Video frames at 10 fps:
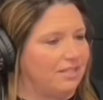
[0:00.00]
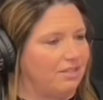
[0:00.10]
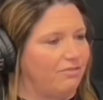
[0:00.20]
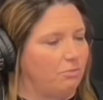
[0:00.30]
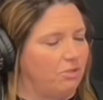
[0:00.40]

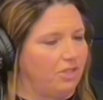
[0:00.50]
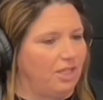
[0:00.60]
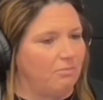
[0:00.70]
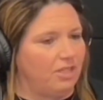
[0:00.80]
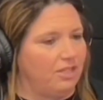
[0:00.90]
football
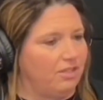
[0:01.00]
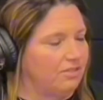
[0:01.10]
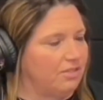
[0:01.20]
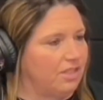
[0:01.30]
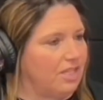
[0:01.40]
game, like
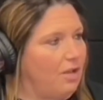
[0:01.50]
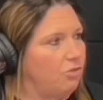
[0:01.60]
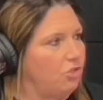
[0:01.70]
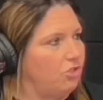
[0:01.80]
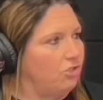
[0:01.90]
the
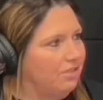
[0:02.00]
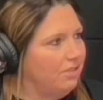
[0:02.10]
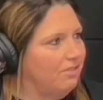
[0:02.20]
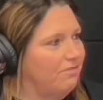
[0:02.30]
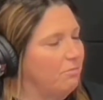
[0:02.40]
couch,
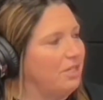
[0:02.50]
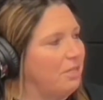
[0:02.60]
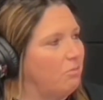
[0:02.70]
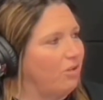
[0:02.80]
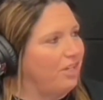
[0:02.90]
the Monday
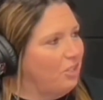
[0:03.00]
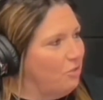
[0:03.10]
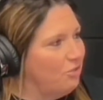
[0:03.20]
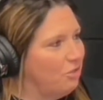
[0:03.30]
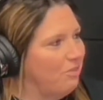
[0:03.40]
morning
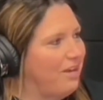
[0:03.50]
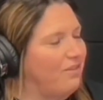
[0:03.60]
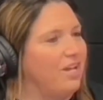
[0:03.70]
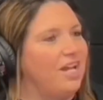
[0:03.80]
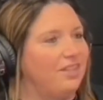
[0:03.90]
coach or
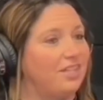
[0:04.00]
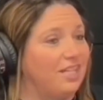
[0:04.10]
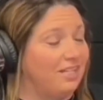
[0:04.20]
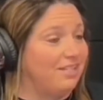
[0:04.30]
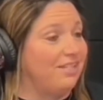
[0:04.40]
whatever, that
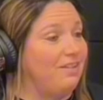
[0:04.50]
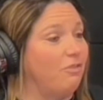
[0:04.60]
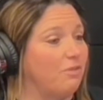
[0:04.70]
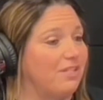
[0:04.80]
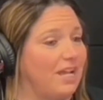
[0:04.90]
can see
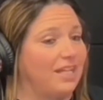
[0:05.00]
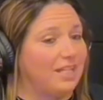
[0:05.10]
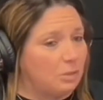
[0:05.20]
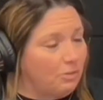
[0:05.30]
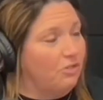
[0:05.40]
from the
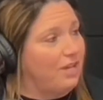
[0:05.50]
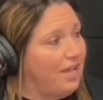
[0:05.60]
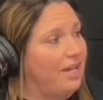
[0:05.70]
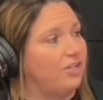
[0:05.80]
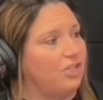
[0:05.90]
sidelines, but you're
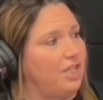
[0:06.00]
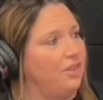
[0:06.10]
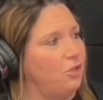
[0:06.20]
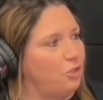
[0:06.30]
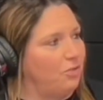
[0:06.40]
not actually in
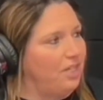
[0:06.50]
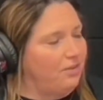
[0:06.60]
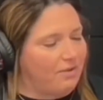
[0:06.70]
there doing it, right?